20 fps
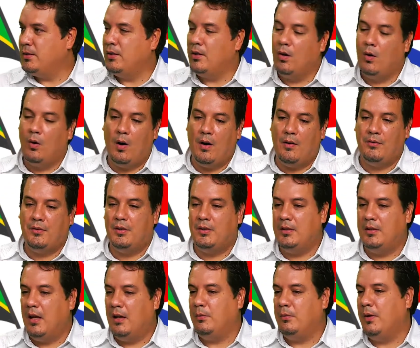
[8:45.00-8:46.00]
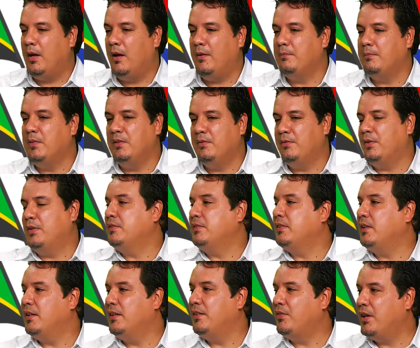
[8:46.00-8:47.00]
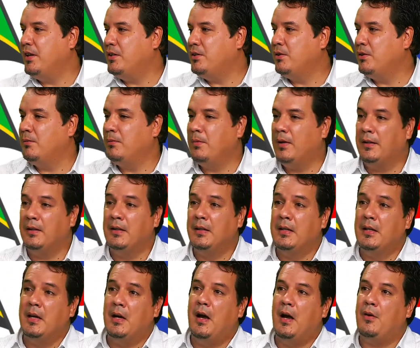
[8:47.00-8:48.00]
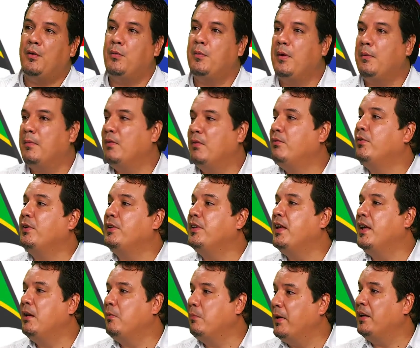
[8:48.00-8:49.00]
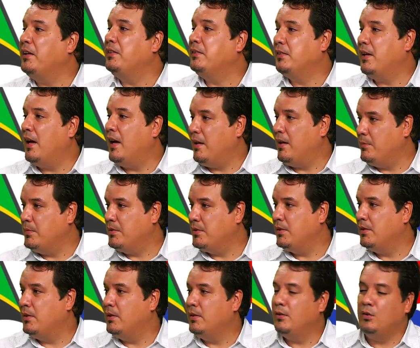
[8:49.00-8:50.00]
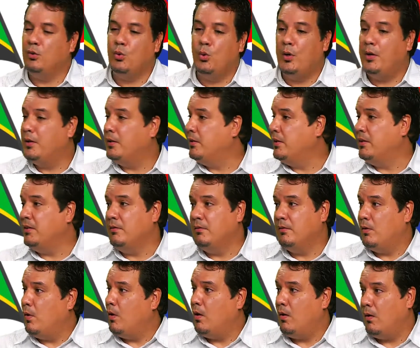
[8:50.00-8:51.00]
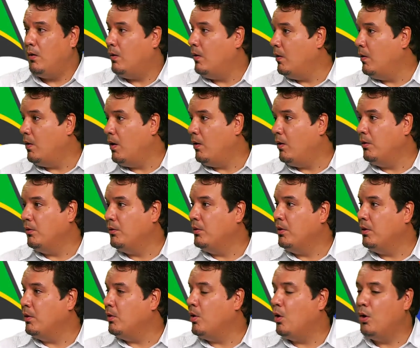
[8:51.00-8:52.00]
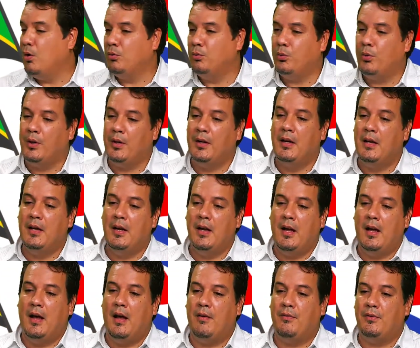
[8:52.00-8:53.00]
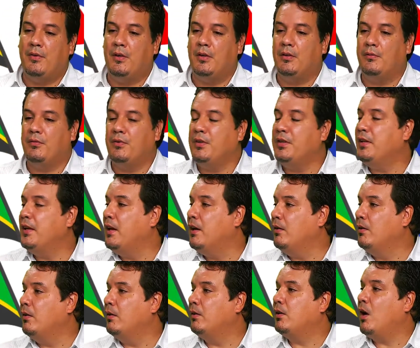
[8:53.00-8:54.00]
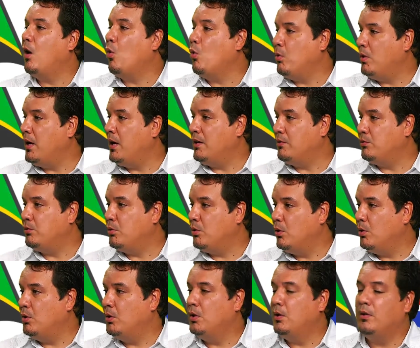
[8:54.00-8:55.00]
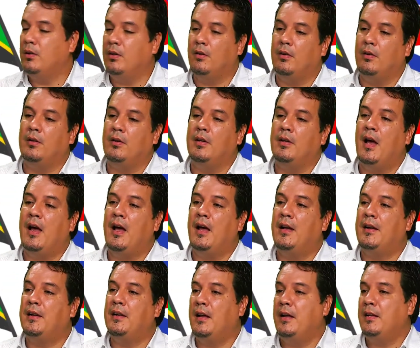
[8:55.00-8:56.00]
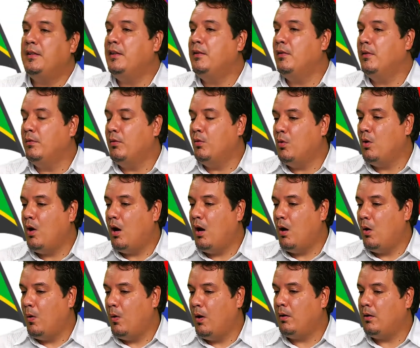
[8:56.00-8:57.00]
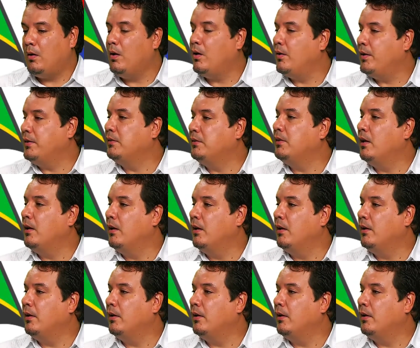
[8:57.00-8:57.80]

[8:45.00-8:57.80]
So after that, we have different celebrations, but I remember Fidel many times doing in the or around the country after Fidel, Raul Castro, and our current